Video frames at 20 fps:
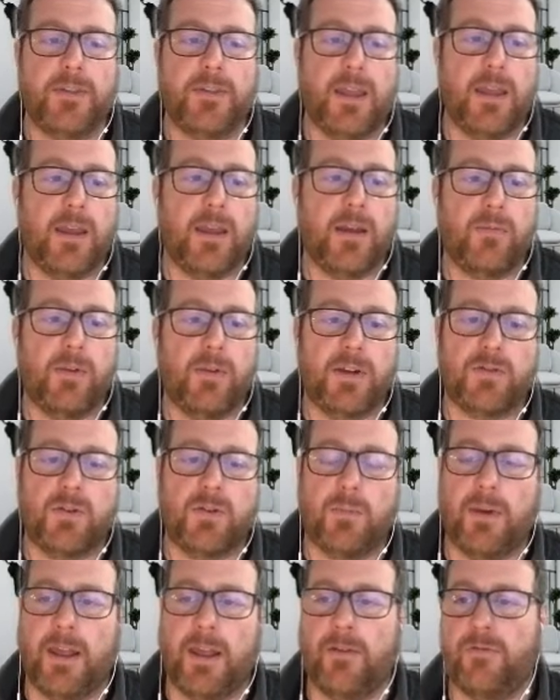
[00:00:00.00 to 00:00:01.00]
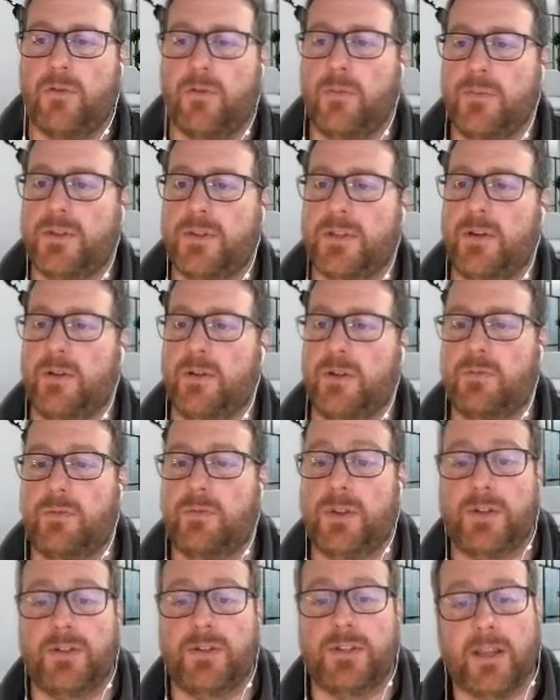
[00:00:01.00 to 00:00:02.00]
of their registry platforms in order to
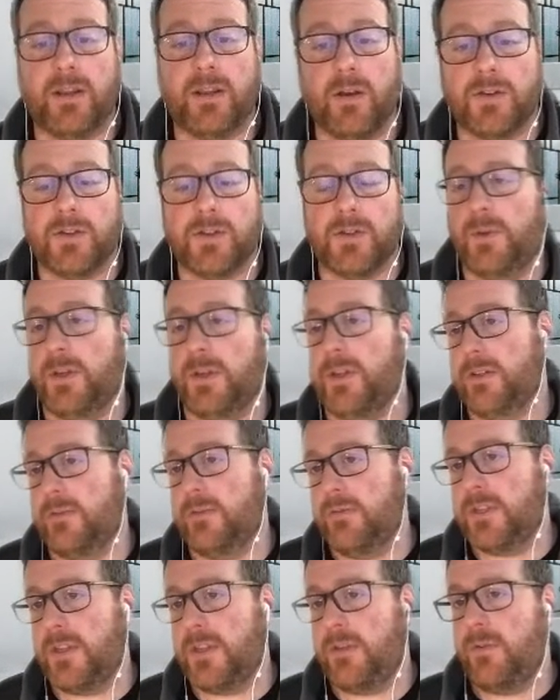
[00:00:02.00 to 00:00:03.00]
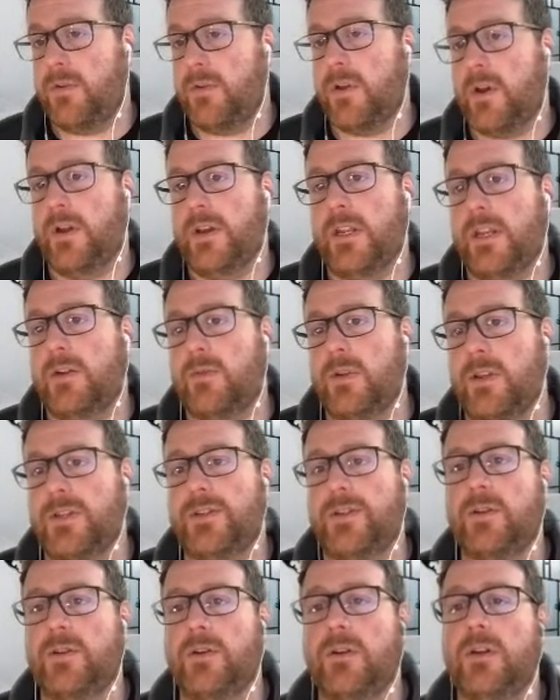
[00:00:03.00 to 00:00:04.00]
reduce their costs, because obviously if you can't
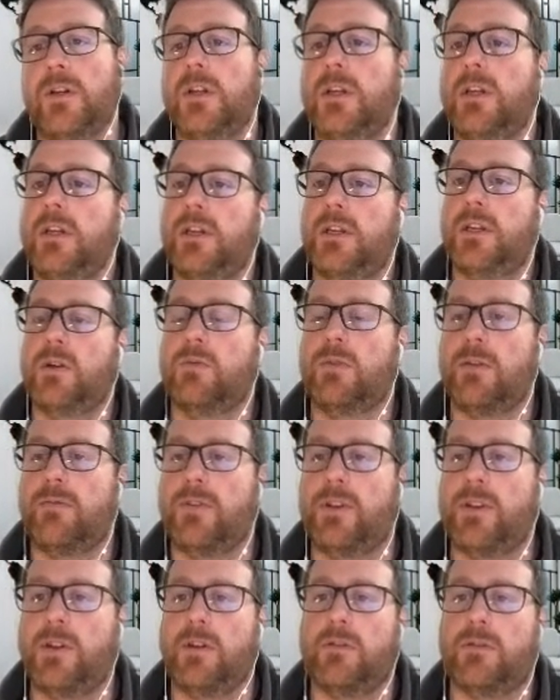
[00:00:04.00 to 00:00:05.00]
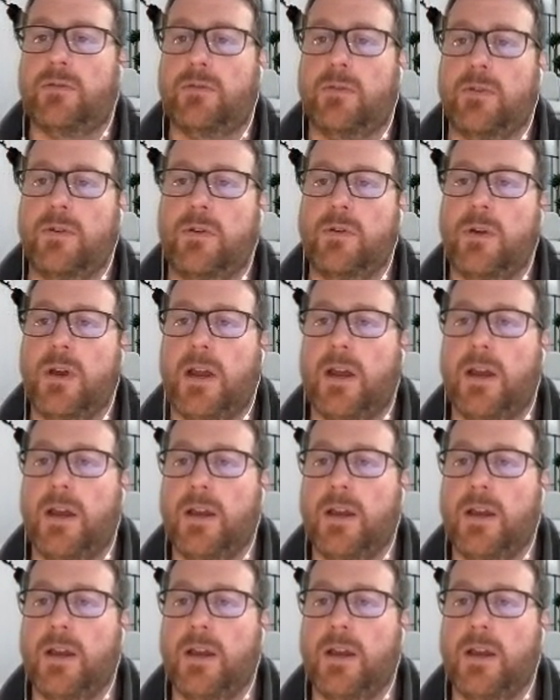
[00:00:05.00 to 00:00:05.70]
increase your revenue through